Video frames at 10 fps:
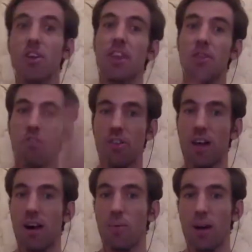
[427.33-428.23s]
then throw
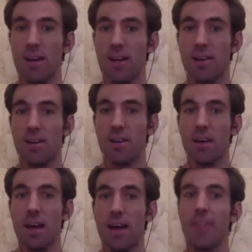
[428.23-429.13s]
that away.
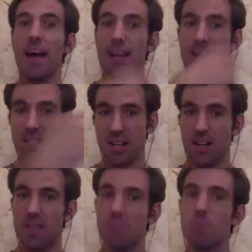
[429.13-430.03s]
And that is the kind
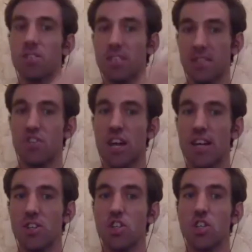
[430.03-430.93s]
of the process of
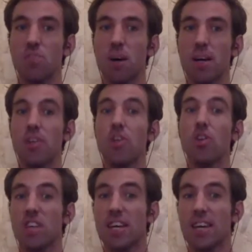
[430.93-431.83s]
change. Just by
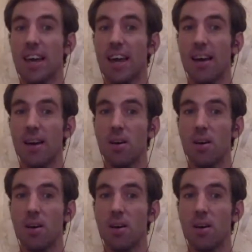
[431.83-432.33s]
not taking it,